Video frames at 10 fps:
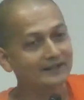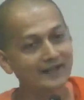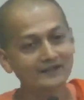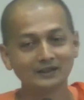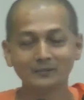and the
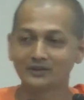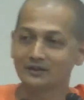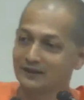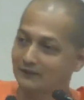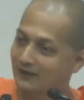ice cream
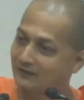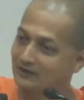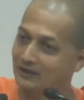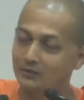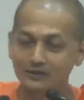served in a
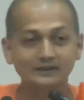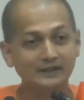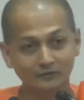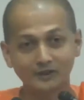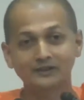5-star hotel,
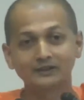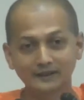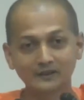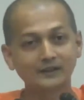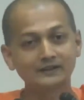that's
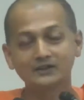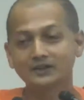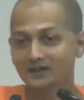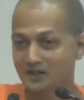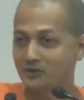why they
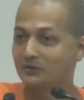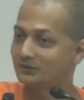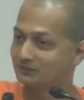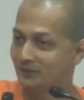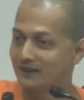charge you
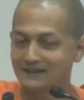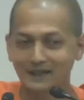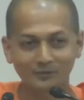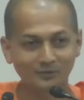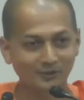20
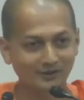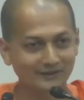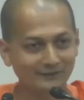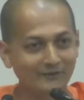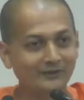times more in
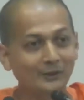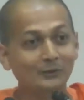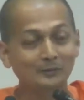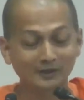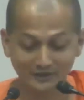a 5-star
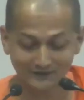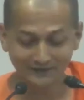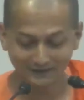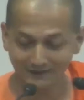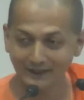hotel, because
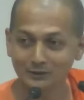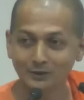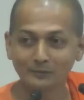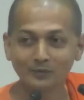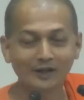they're
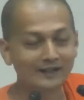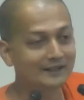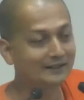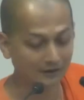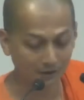actually
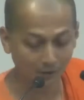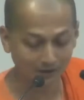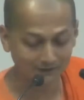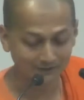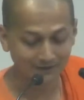providing a
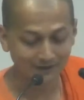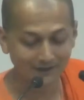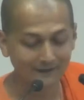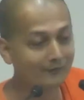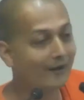loka,
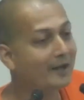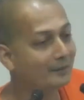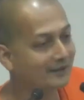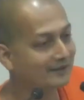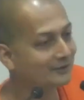an
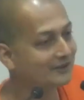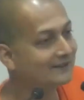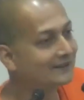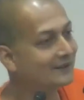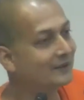environment which
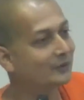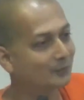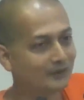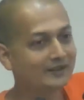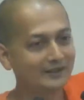is
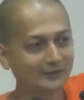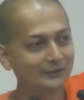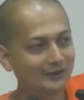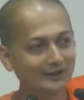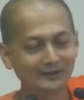superior to
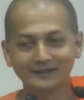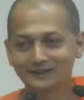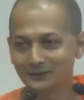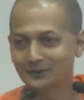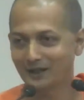your loka